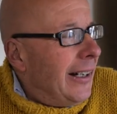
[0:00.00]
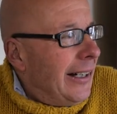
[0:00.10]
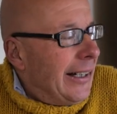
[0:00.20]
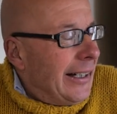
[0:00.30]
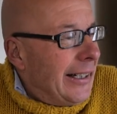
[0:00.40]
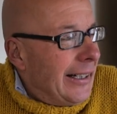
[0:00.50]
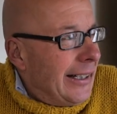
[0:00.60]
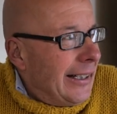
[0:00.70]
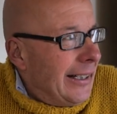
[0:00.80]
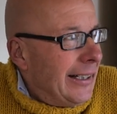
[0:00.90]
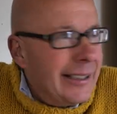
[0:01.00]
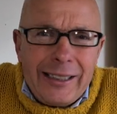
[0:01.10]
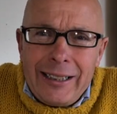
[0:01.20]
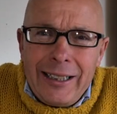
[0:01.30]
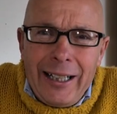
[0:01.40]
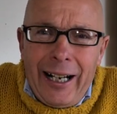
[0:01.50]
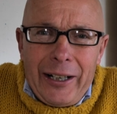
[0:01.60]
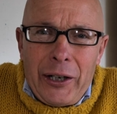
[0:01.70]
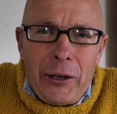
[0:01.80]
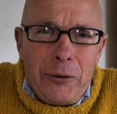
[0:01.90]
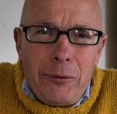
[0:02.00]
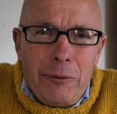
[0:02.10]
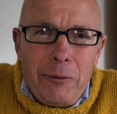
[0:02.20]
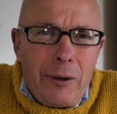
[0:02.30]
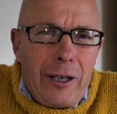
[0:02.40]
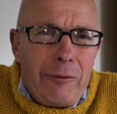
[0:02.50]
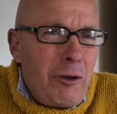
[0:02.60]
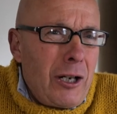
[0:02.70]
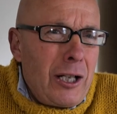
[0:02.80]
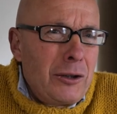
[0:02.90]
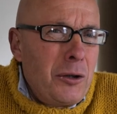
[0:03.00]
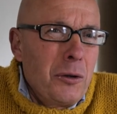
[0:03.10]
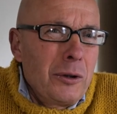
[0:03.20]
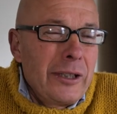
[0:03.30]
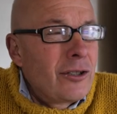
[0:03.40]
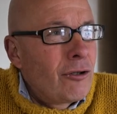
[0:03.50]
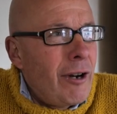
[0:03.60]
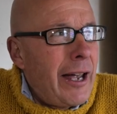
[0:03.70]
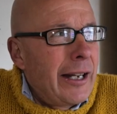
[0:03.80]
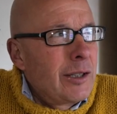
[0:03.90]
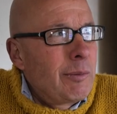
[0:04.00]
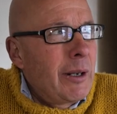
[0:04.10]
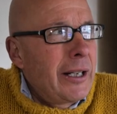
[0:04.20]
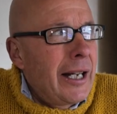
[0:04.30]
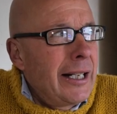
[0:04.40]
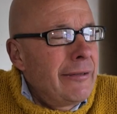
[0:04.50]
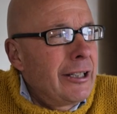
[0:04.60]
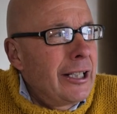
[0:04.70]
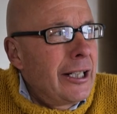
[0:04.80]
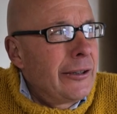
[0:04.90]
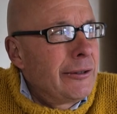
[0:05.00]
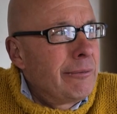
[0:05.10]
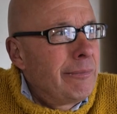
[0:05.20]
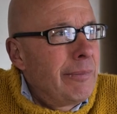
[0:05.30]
I don't know what I'll call this strand, but yeah, living alone,